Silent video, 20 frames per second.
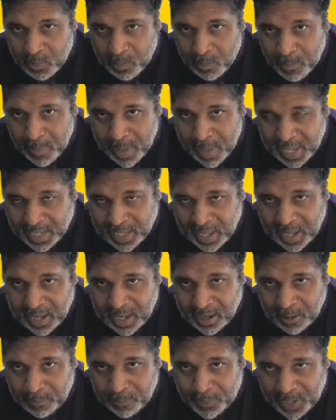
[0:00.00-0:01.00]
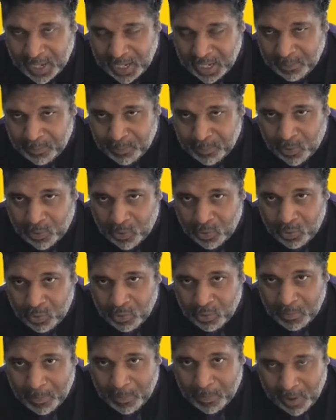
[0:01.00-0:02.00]
making people
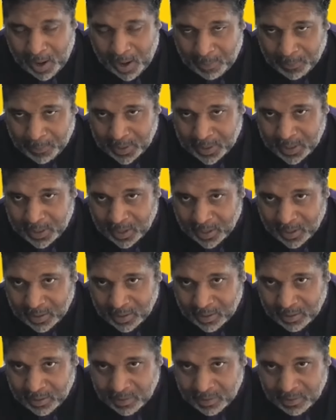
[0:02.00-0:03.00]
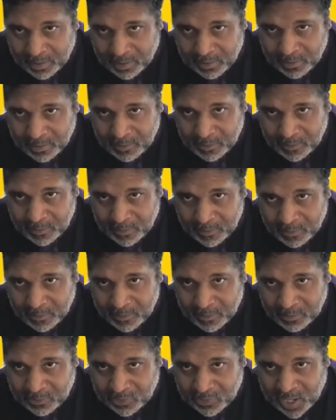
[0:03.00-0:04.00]
property,
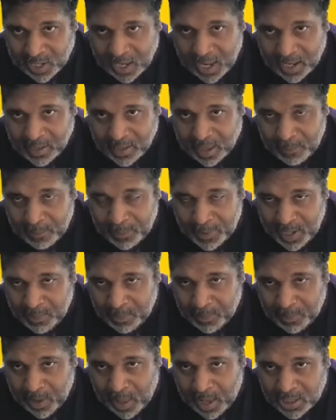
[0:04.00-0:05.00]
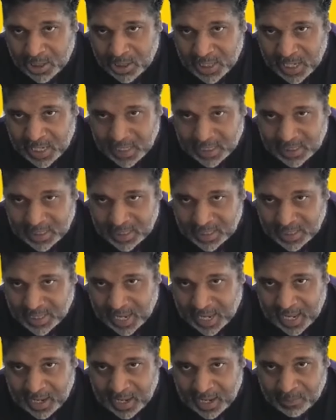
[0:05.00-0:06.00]
saying that people are just the
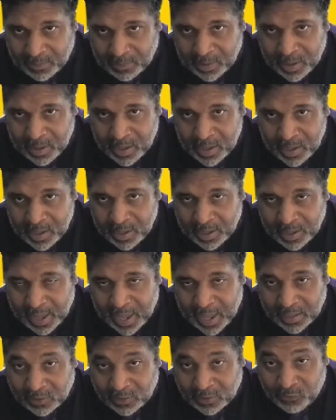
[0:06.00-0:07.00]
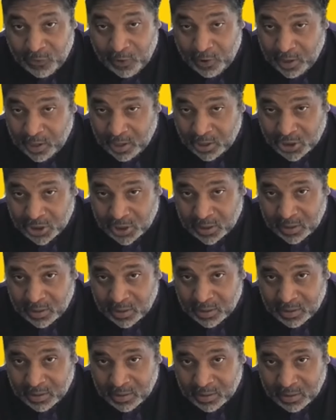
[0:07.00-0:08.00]
same as furniture
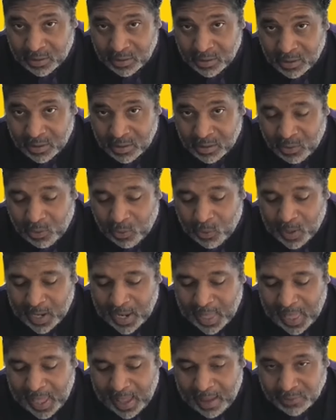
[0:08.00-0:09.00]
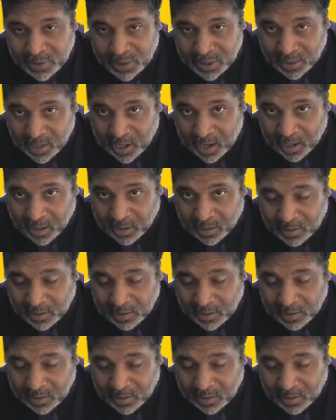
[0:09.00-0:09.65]
or livestock.